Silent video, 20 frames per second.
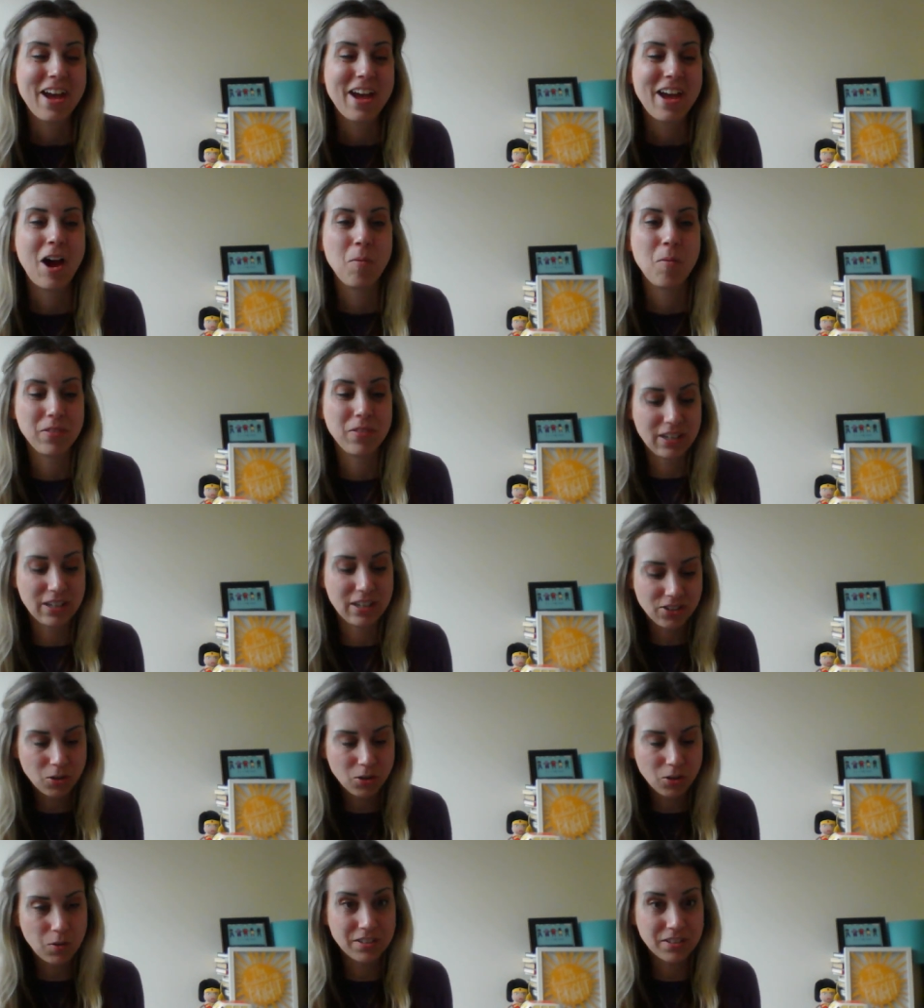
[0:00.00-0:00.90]
Um,
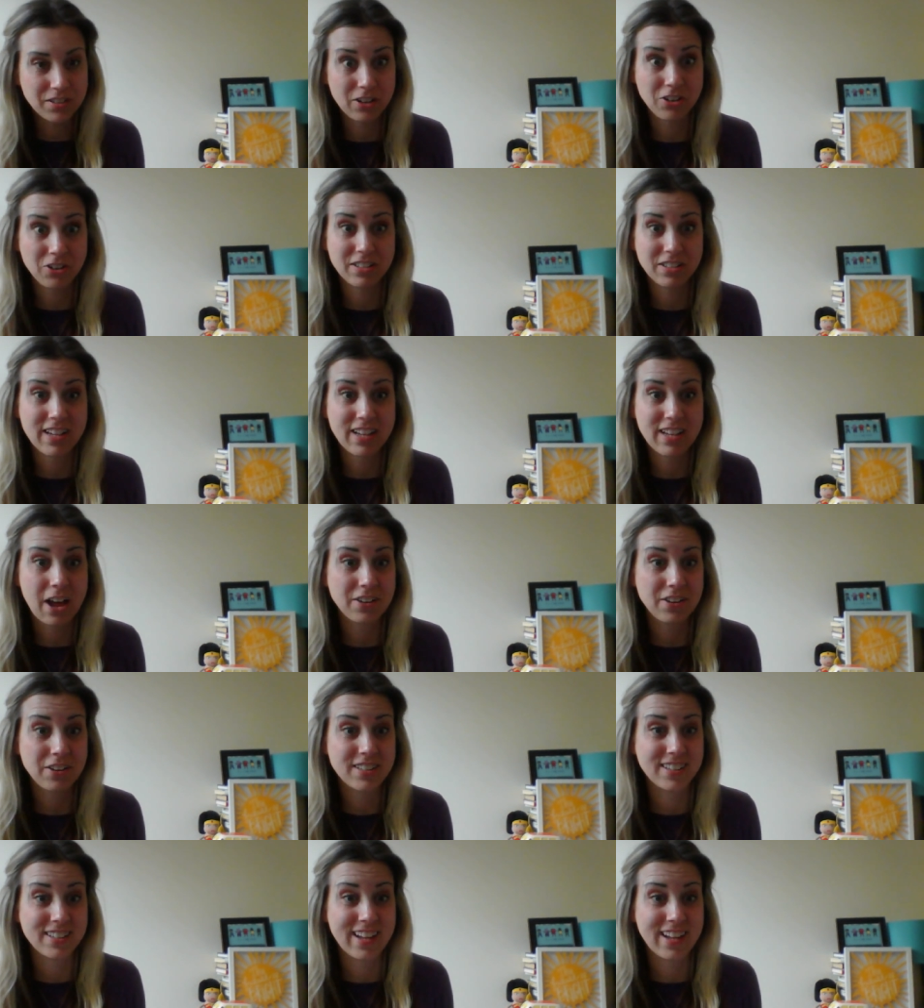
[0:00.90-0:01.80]
these are the ones that are
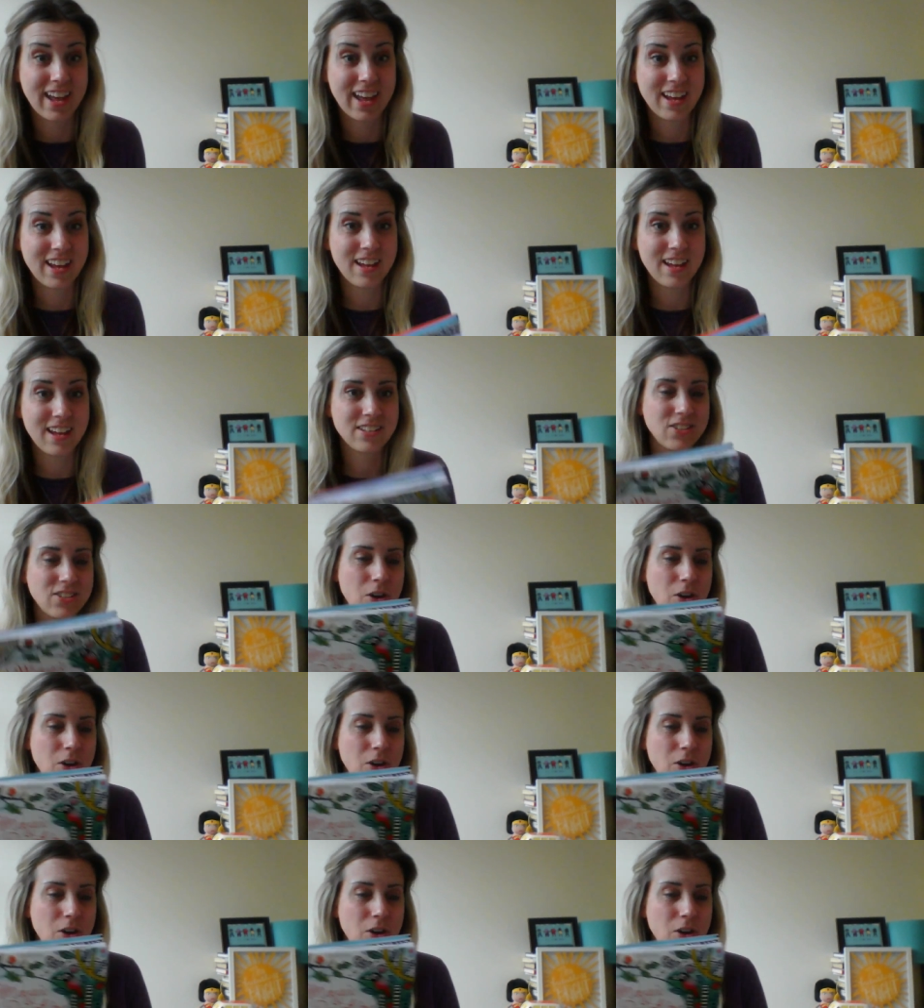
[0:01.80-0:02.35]
discounted today.